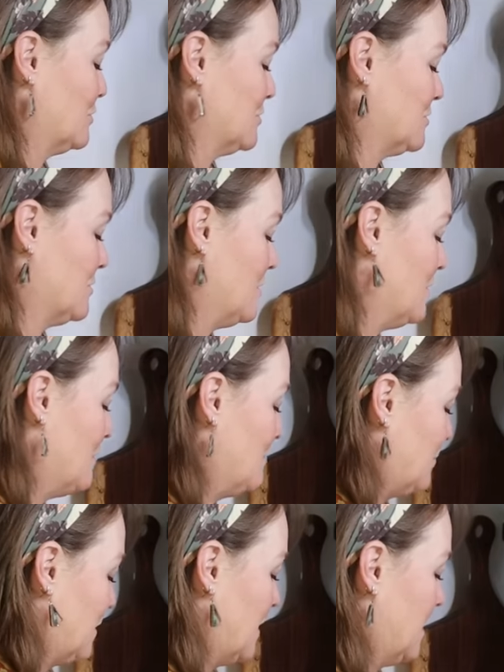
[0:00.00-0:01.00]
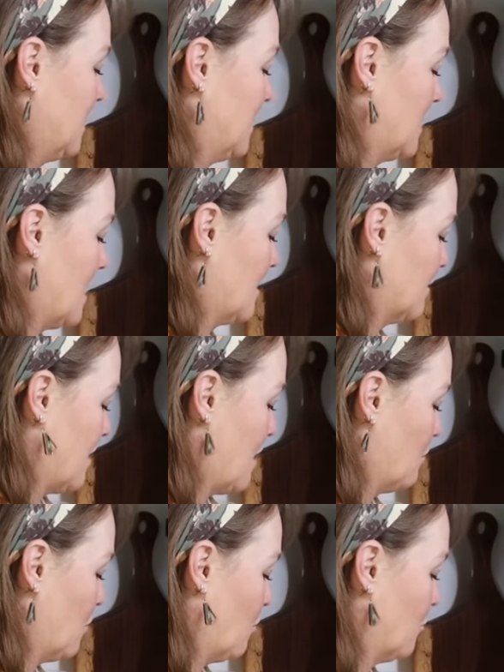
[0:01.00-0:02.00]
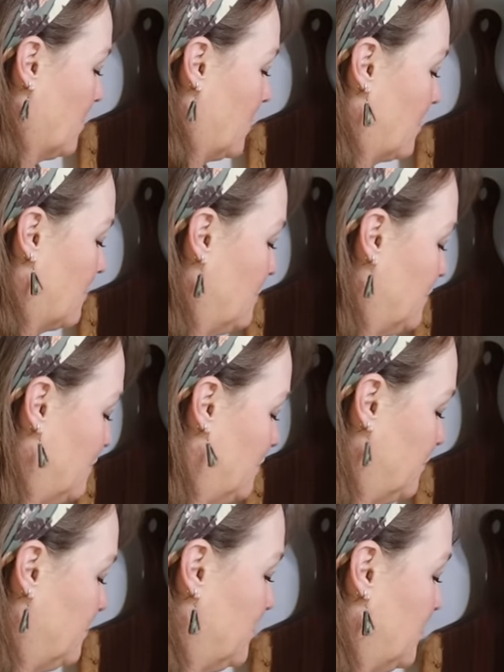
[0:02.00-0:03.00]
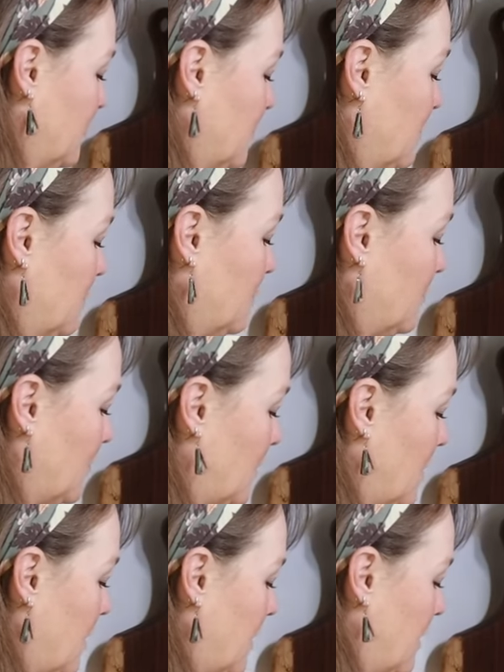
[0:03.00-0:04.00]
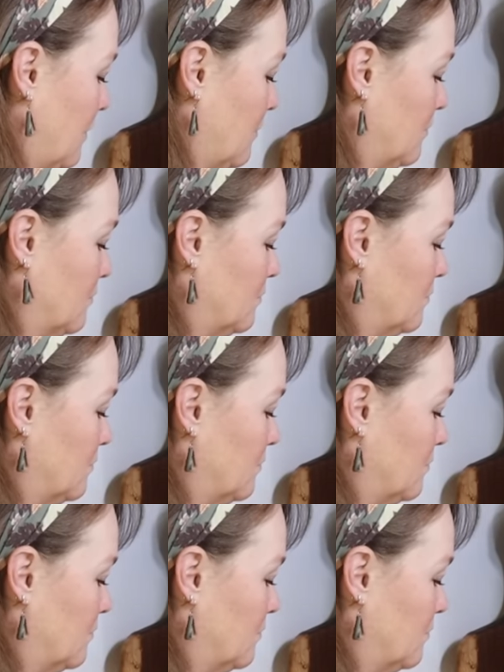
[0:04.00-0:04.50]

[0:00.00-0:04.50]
was getting it out of that bowl there. Okay,